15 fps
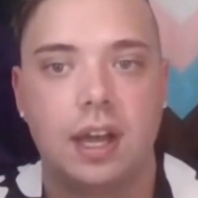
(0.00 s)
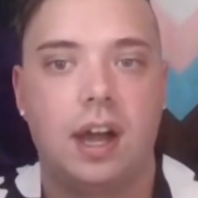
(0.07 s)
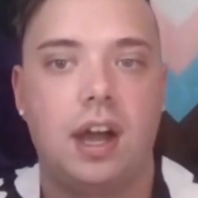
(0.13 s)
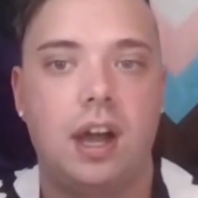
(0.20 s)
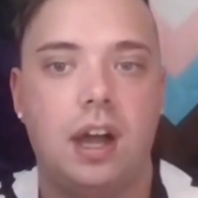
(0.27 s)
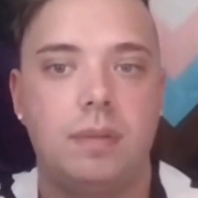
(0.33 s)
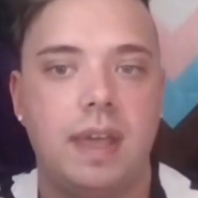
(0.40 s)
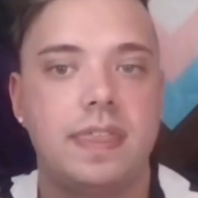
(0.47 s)

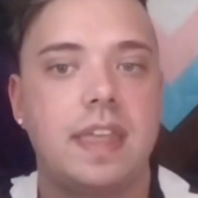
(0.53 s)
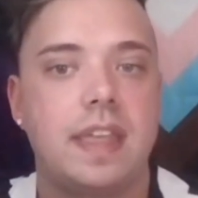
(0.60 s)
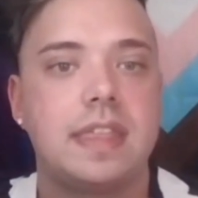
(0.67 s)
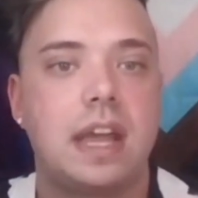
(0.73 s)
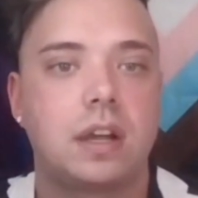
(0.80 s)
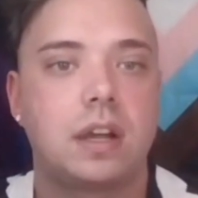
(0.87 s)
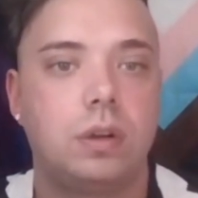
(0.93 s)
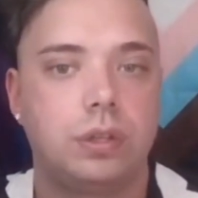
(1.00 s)
And then
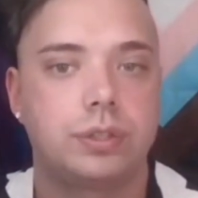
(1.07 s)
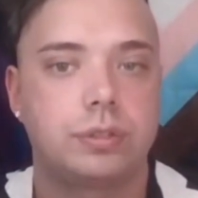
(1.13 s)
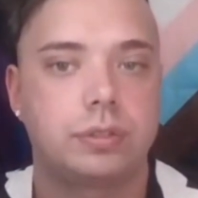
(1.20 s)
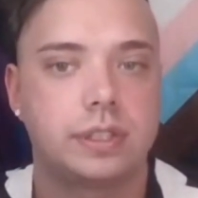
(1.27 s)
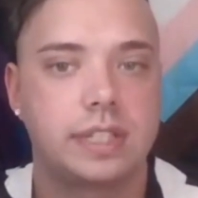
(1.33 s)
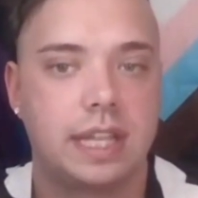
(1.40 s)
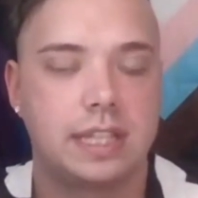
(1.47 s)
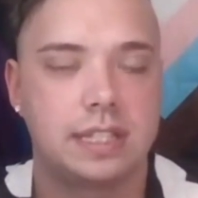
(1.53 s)
that
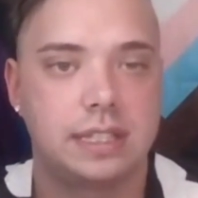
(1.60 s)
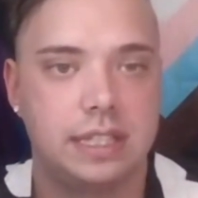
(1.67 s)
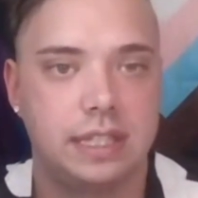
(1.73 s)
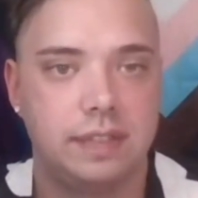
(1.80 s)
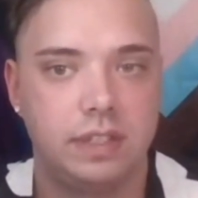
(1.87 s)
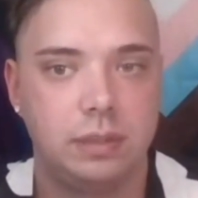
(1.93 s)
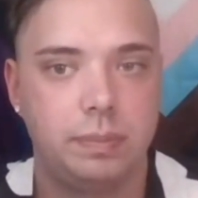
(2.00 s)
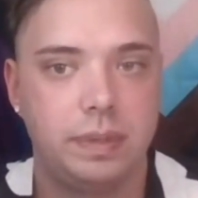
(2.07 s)
cultural
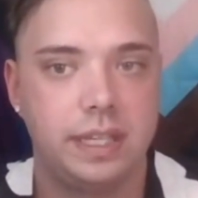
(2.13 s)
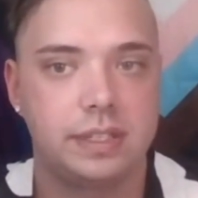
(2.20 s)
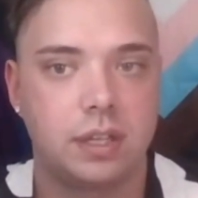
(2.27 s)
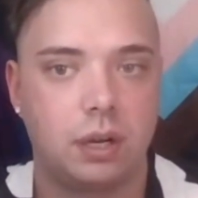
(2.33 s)
sensitivity piece.